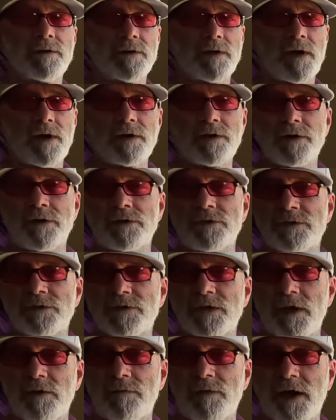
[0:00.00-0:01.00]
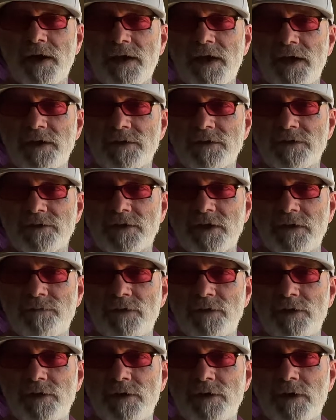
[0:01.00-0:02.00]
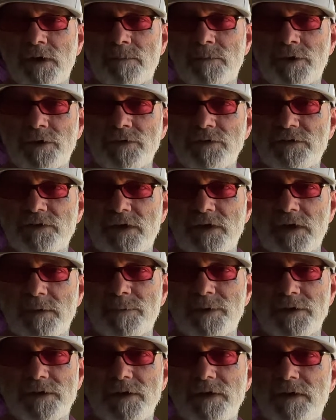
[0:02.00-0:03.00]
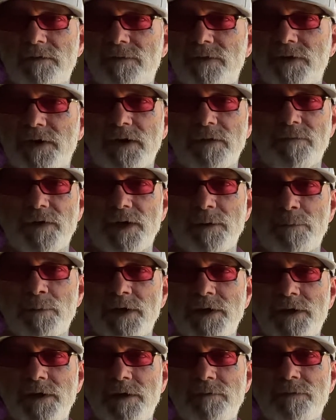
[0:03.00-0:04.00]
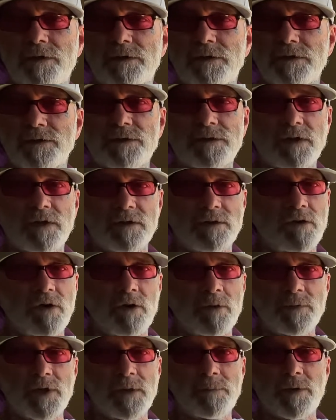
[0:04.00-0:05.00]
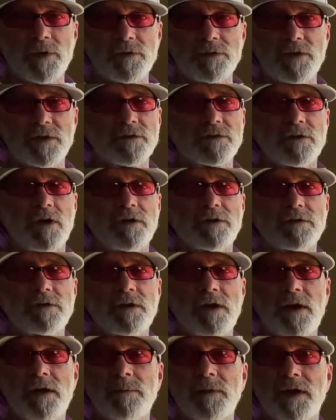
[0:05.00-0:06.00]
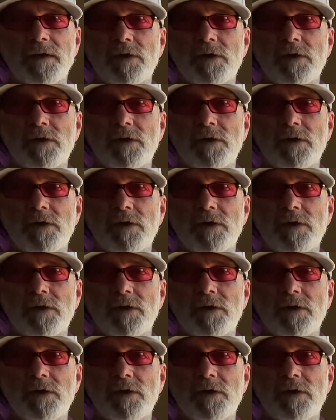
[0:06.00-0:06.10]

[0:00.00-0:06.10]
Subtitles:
I don't understand why I can't just give you the number and you set up a delivery and we can be done with this. That Home Depot does it all the time. Like,